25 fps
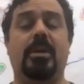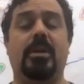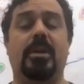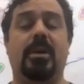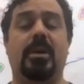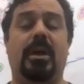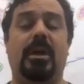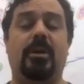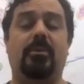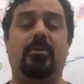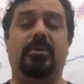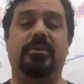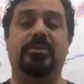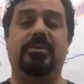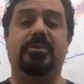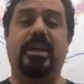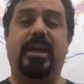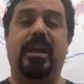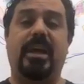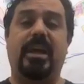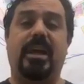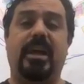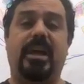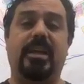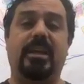I will
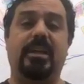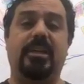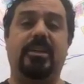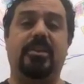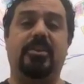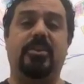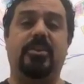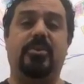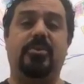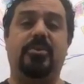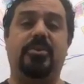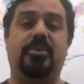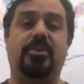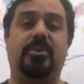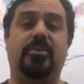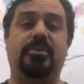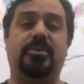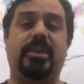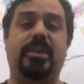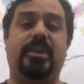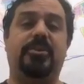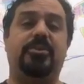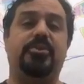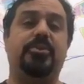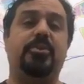say I don't
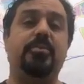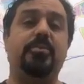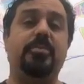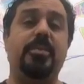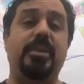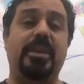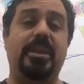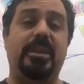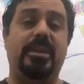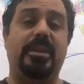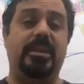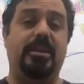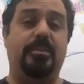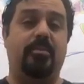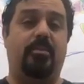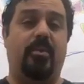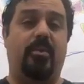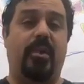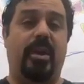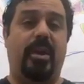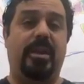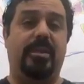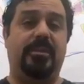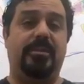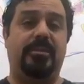take too many deep
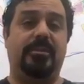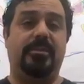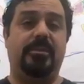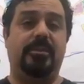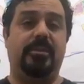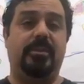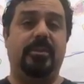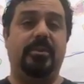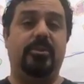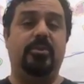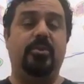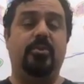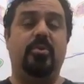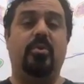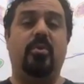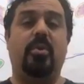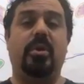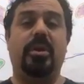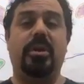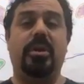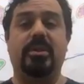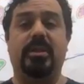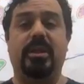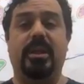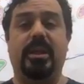breaths too
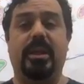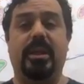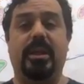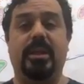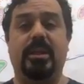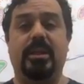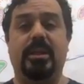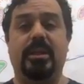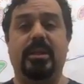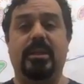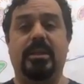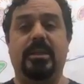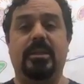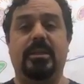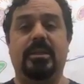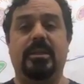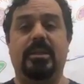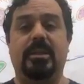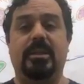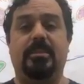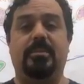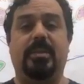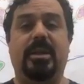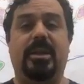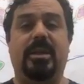quickly,
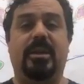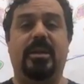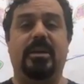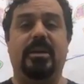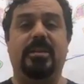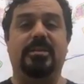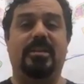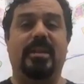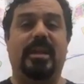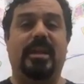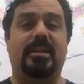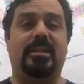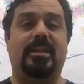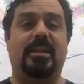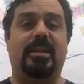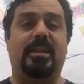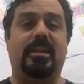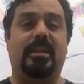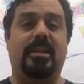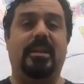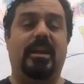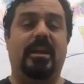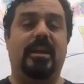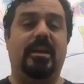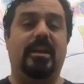because that
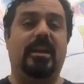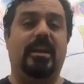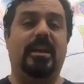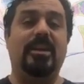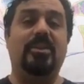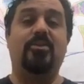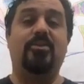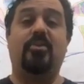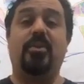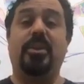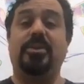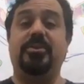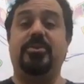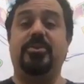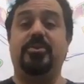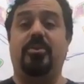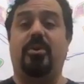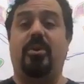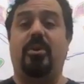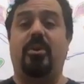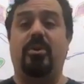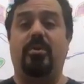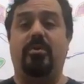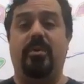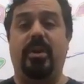could increase your
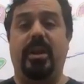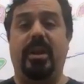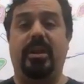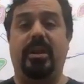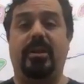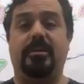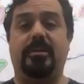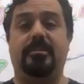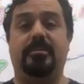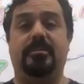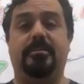heart rate.